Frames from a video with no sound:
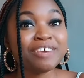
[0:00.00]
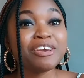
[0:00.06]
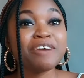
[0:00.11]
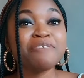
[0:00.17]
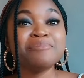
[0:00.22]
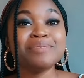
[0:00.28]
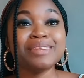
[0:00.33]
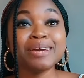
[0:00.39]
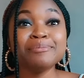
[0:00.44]
You
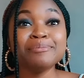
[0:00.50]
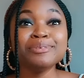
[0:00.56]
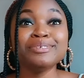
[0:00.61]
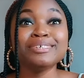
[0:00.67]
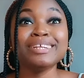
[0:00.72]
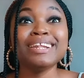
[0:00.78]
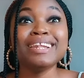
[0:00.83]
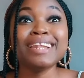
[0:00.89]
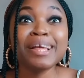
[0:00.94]
have been able
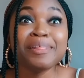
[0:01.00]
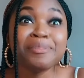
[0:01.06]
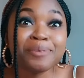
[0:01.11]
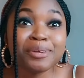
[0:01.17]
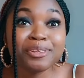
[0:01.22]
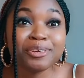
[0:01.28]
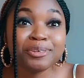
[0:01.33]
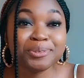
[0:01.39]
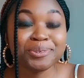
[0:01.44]
to learn
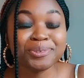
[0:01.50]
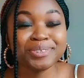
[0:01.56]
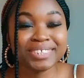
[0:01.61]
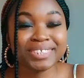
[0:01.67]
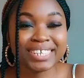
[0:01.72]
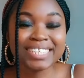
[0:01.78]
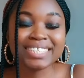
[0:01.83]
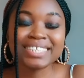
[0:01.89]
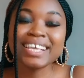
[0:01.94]
one or two
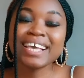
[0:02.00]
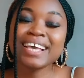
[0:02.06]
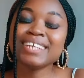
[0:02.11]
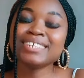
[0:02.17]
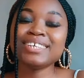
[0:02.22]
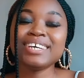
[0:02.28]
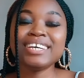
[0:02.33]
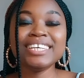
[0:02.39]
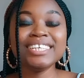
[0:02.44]
things.
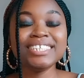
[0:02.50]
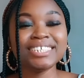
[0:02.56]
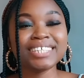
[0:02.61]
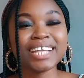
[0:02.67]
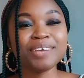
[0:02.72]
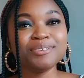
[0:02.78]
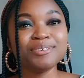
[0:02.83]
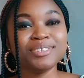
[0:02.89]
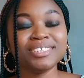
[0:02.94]
So each
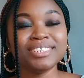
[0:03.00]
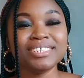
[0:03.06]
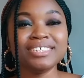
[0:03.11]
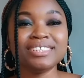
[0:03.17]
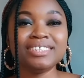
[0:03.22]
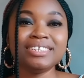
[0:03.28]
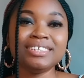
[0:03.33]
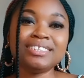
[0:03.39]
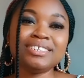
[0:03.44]
time you see
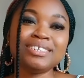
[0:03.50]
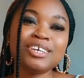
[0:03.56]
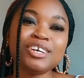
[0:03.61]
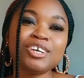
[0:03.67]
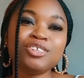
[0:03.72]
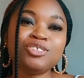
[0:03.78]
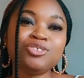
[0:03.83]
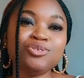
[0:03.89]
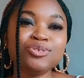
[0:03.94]
this,
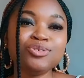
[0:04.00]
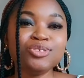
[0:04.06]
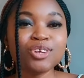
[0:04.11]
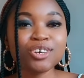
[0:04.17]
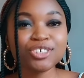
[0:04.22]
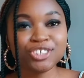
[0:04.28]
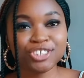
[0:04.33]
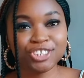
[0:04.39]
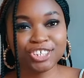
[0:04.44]
do
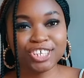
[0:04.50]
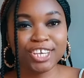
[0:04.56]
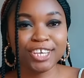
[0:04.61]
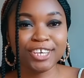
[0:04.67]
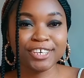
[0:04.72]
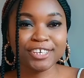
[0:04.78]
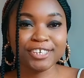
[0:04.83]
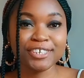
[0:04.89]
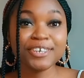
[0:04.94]
not
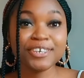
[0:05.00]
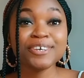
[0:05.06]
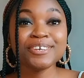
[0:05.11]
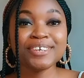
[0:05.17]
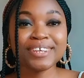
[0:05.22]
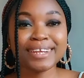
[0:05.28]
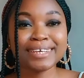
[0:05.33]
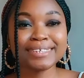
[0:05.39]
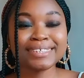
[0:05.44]
shake.
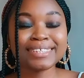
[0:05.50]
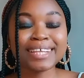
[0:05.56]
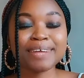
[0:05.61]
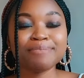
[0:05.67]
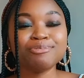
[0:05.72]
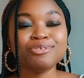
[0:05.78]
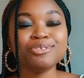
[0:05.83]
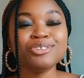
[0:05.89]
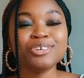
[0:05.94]
You
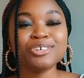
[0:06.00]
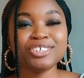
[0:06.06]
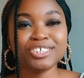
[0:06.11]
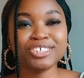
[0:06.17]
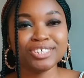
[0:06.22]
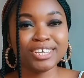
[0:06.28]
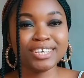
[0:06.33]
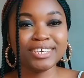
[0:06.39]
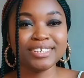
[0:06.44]
understand? Do not
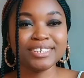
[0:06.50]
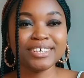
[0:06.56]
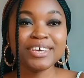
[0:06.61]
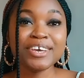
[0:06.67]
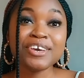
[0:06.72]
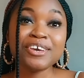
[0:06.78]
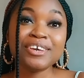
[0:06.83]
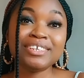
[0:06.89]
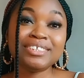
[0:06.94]
shake.
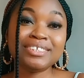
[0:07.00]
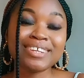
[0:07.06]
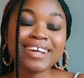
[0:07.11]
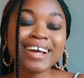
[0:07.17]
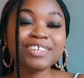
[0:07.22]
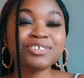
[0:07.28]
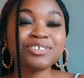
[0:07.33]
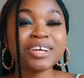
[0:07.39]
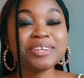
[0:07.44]
It
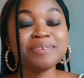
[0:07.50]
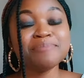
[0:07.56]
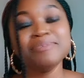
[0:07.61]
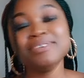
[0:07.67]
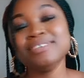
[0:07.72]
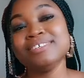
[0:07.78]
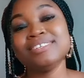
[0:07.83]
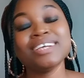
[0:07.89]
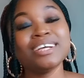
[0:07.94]
actually
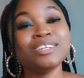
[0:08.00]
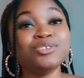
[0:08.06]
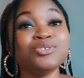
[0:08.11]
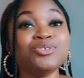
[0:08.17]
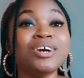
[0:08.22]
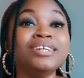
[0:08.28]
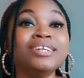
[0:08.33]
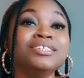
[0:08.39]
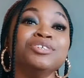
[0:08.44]
means that
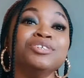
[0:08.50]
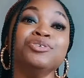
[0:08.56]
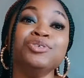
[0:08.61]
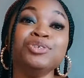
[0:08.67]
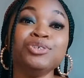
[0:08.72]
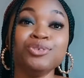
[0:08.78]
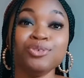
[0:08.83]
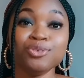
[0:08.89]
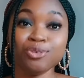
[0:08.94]
you are the
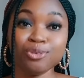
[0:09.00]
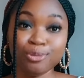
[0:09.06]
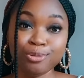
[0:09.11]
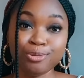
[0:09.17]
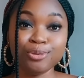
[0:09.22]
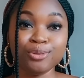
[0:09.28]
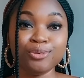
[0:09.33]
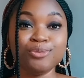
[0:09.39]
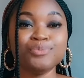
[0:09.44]
real
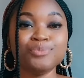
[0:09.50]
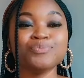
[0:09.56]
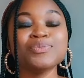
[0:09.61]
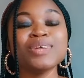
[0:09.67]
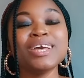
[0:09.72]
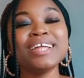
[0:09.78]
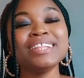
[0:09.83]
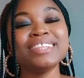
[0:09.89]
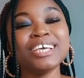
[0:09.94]
Odogu.
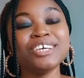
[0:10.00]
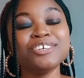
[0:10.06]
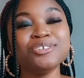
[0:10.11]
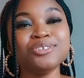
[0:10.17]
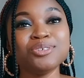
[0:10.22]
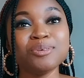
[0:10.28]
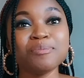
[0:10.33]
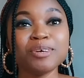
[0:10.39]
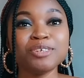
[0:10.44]
Thank you
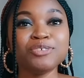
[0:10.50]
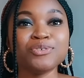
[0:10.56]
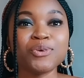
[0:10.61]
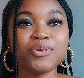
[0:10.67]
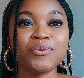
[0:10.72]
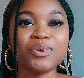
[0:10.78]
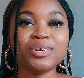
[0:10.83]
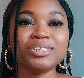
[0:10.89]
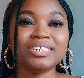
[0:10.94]
so much
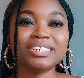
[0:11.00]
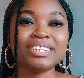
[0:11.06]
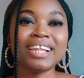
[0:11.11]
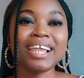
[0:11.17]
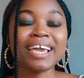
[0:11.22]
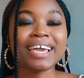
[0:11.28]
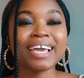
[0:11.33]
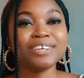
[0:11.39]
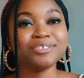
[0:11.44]
for watching.
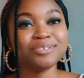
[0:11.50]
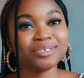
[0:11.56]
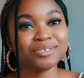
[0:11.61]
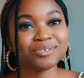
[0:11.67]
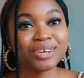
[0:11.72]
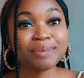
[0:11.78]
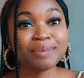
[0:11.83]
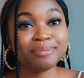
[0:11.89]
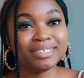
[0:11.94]
Like and
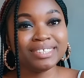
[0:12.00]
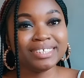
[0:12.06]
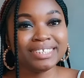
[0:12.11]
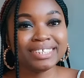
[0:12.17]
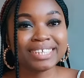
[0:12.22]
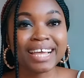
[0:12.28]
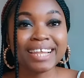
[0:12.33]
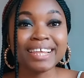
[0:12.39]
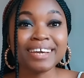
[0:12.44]
subscribe to the
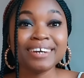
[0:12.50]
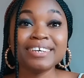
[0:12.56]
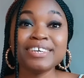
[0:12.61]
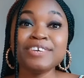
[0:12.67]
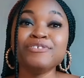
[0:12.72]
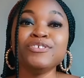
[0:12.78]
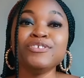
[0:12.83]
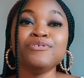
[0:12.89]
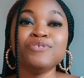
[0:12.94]
channel
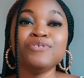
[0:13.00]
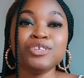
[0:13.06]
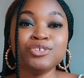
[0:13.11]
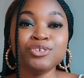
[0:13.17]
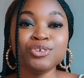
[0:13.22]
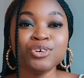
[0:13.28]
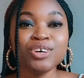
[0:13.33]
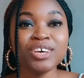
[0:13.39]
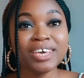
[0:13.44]
if the
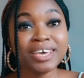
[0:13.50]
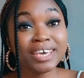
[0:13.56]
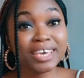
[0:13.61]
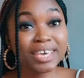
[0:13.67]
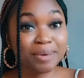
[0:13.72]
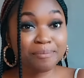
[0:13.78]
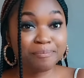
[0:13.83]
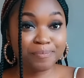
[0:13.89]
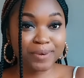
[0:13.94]
video
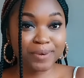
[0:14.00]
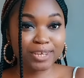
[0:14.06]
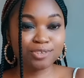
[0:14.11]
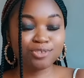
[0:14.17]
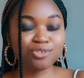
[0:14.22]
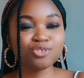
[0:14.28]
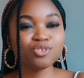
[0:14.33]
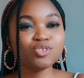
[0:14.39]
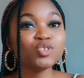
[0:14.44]

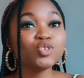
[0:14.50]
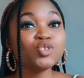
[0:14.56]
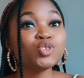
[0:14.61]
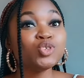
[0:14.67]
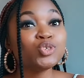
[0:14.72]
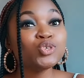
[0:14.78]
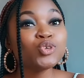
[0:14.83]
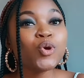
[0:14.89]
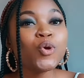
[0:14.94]
impressed you
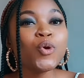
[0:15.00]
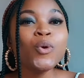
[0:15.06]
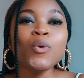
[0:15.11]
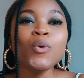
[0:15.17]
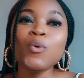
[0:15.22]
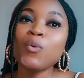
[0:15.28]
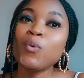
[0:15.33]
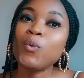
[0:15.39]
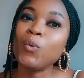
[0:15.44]
so
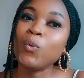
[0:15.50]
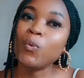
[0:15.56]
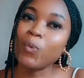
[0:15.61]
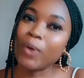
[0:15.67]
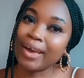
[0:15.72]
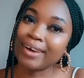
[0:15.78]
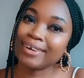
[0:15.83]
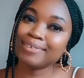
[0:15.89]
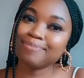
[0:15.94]
well.